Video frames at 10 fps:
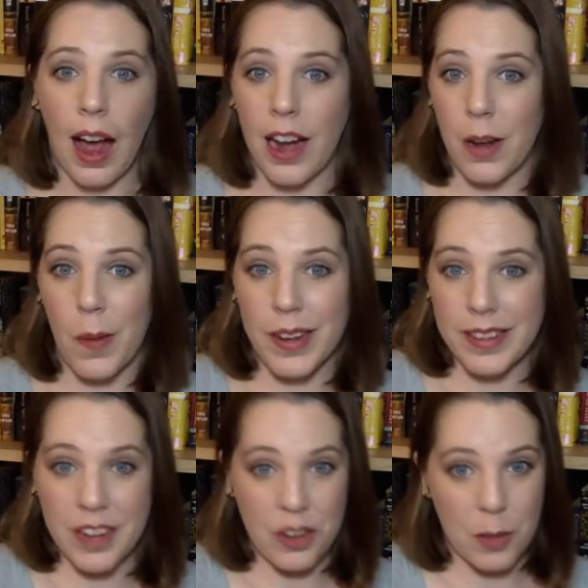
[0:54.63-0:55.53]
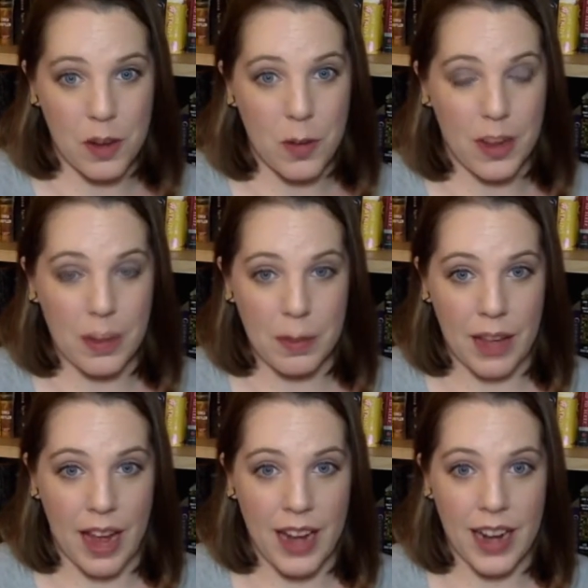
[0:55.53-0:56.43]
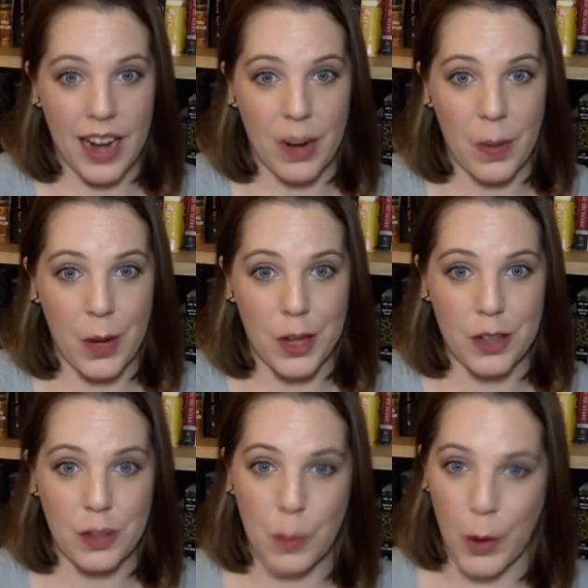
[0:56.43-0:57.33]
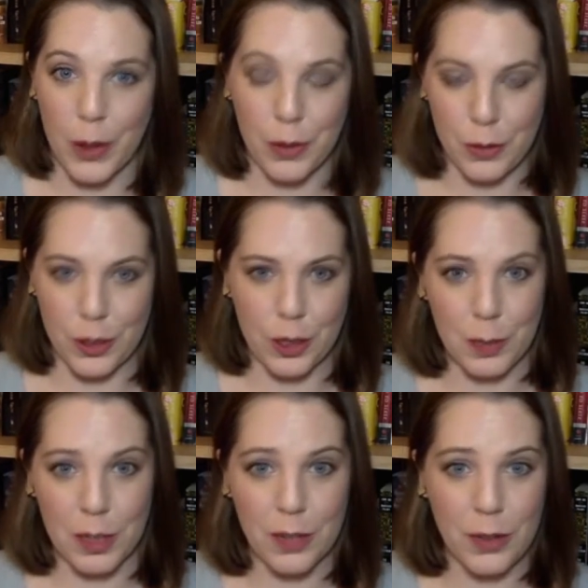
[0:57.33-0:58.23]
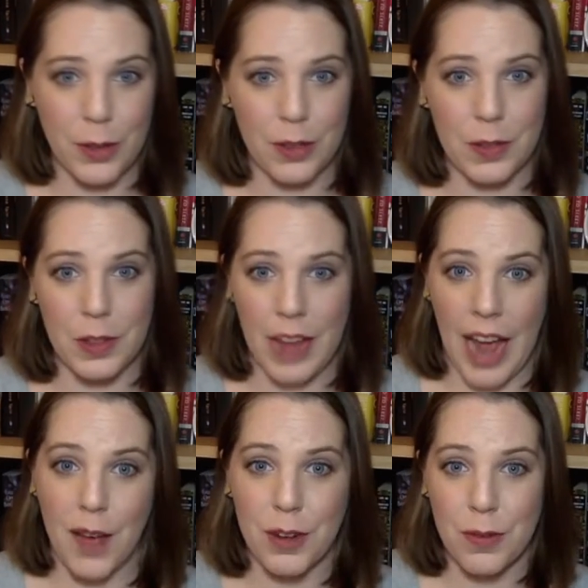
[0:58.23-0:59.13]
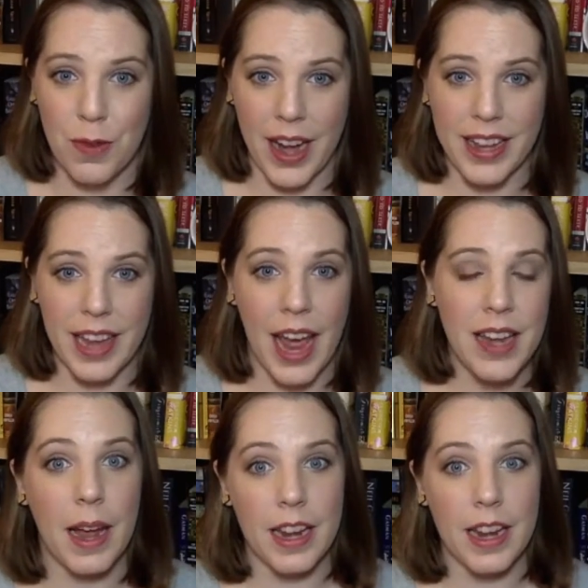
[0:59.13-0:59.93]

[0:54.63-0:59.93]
I don't want to say too much about the plot. I don't want to spoil the first book for those of you that haven't read it yet.